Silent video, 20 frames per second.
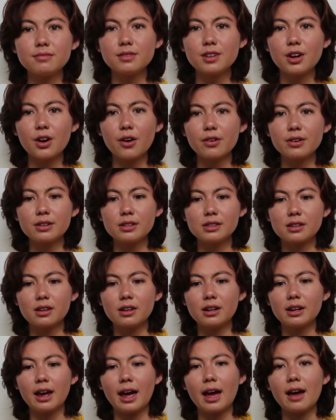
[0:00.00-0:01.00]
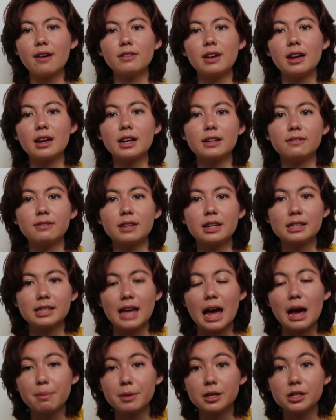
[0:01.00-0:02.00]
you're always gonna have negative things
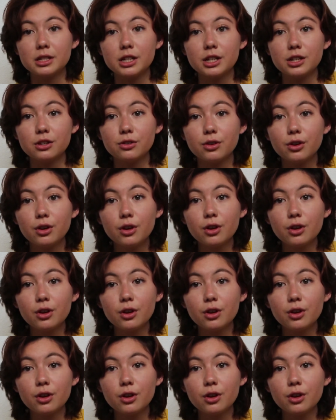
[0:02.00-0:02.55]
happen to you.